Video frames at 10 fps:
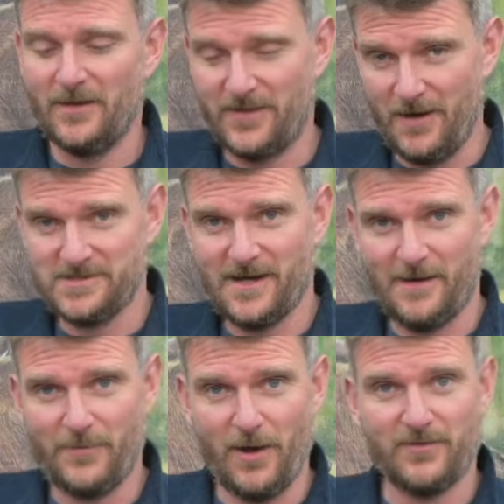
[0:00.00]
Those
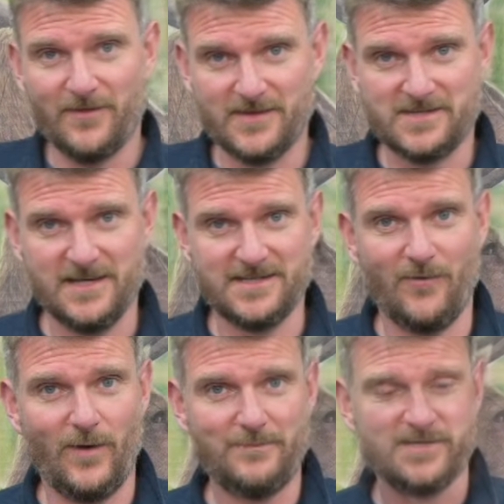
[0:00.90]
are both on the
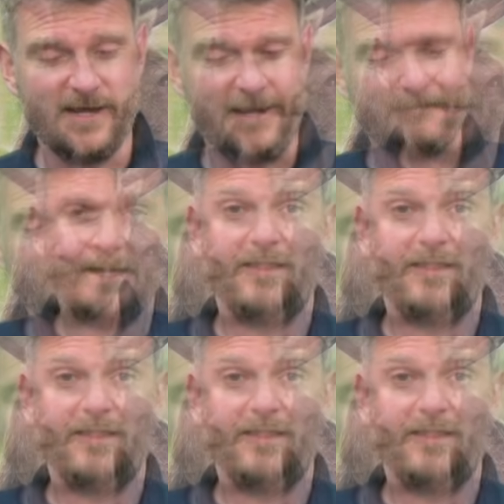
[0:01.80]
CZ website.